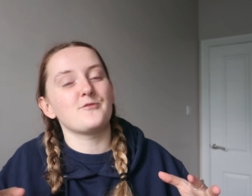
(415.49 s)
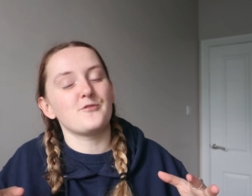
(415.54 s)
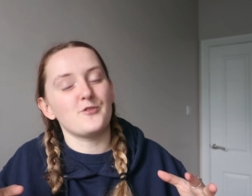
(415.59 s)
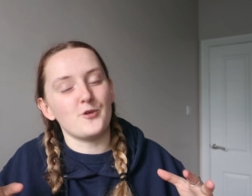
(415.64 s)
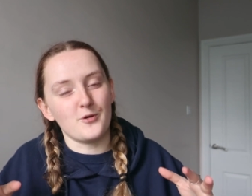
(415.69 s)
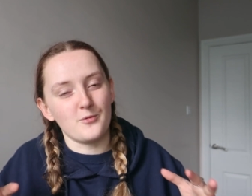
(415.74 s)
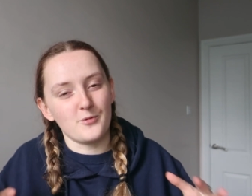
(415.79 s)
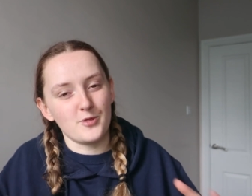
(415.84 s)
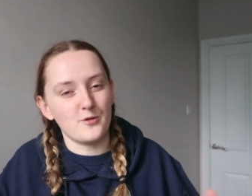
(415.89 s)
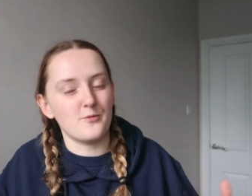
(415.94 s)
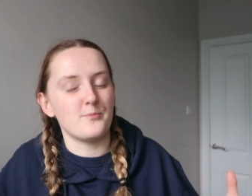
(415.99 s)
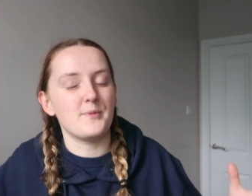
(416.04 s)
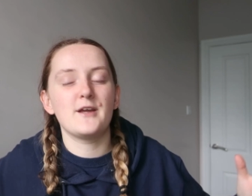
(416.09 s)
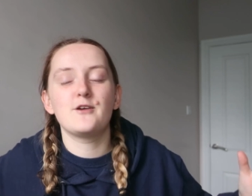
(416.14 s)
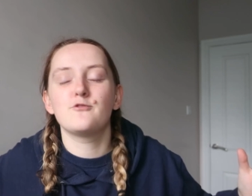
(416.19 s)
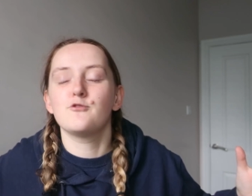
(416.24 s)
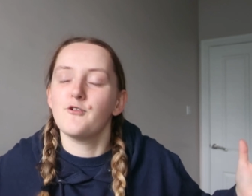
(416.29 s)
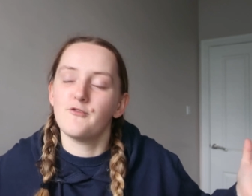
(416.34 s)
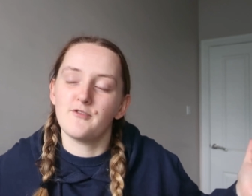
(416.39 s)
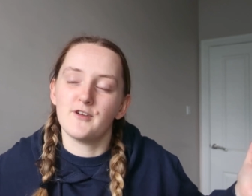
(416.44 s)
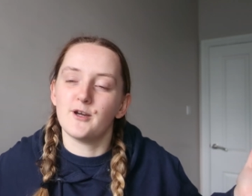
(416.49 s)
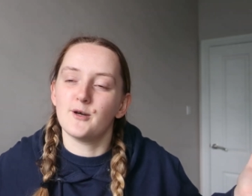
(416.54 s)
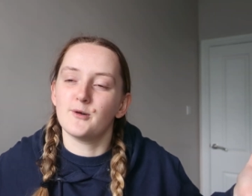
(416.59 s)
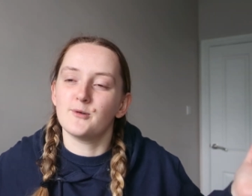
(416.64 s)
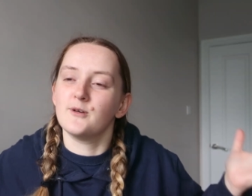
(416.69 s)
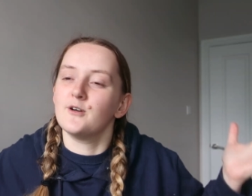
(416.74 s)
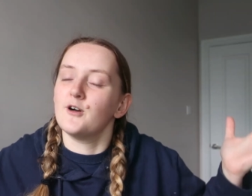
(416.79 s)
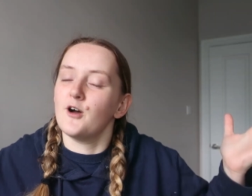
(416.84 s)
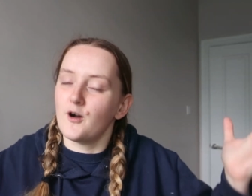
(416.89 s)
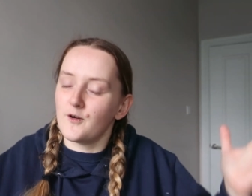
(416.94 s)
for the big
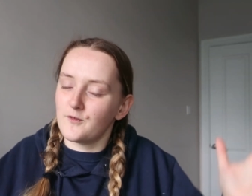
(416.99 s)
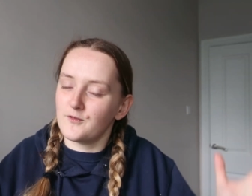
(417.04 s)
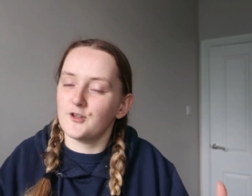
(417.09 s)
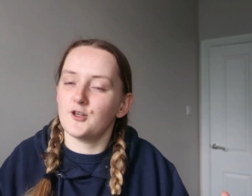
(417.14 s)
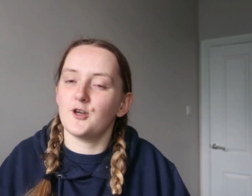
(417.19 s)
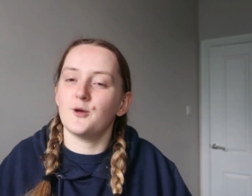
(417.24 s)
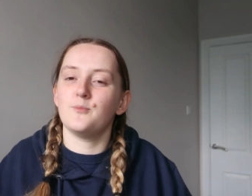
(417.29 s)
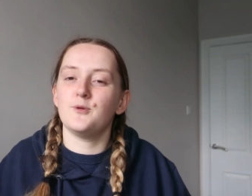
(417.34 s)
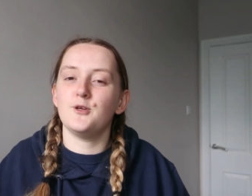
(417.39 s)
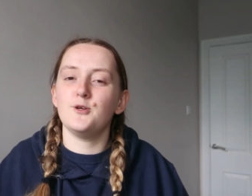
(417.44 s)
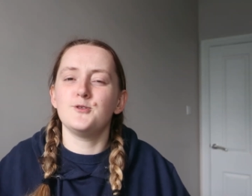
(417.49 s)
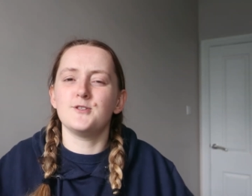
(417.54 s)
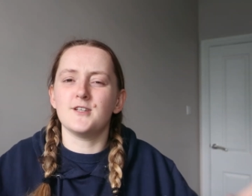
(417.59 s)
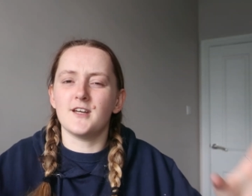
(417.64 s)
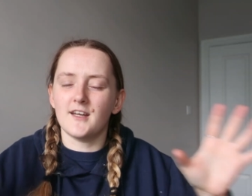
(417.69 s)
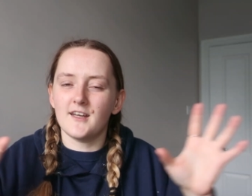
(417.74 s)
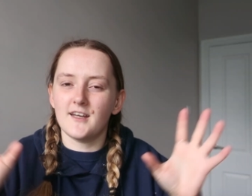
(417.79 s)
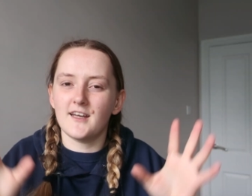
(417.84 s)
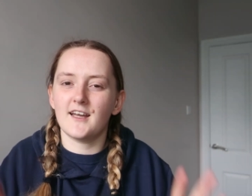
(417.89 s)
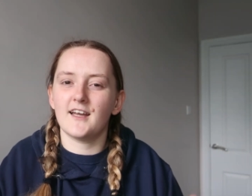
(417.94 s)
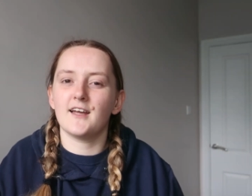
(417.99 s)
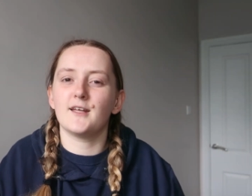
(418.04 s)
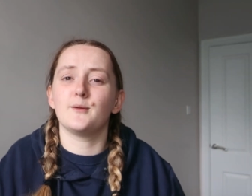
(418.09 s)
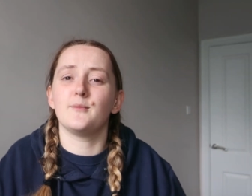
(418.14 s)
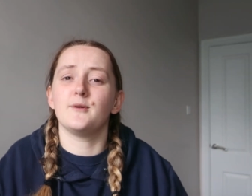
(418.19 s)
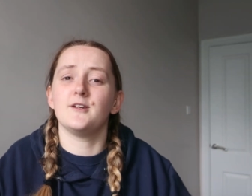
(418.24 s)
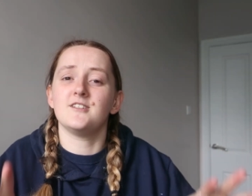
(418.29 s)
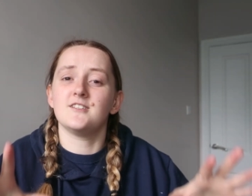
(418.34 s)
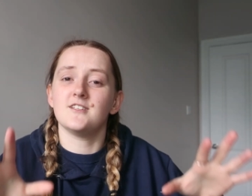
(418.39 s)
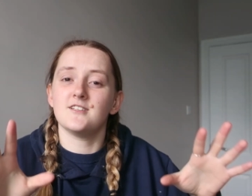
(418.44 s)
reveal of the computer
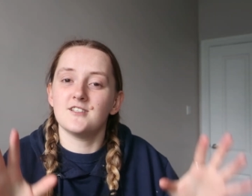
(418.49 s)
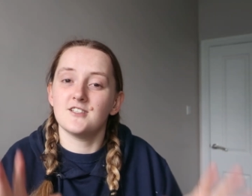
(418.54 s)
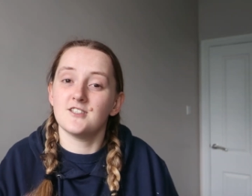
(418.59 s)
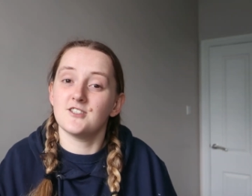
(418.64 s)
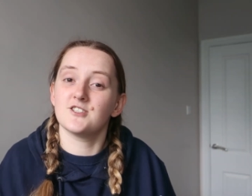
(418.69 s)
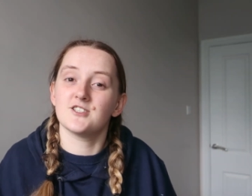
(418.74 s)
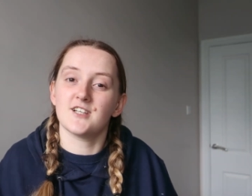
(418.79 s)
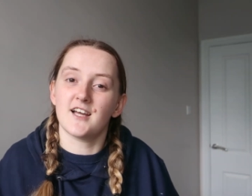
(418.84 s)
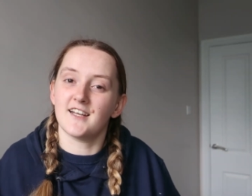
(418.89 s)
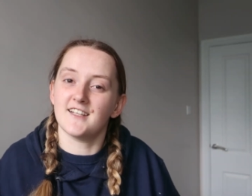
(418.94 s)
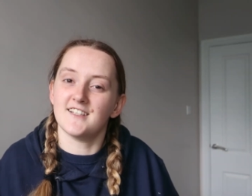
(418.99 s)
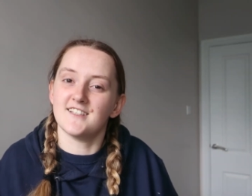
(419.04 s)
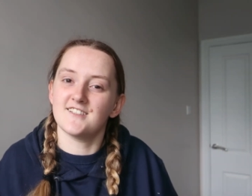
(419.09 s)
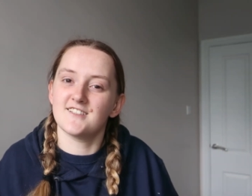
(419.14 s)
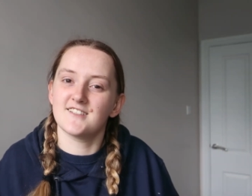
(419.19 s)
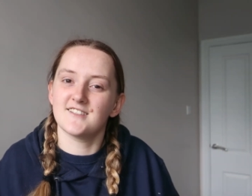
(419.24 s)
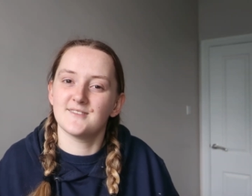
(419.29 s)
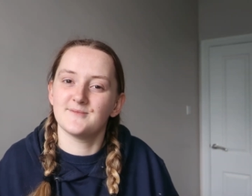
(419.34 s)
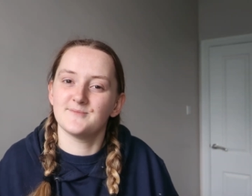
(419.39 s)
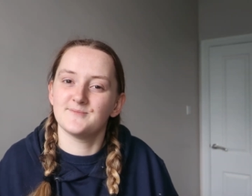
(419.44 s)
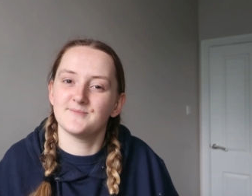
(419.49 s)
animated challenge.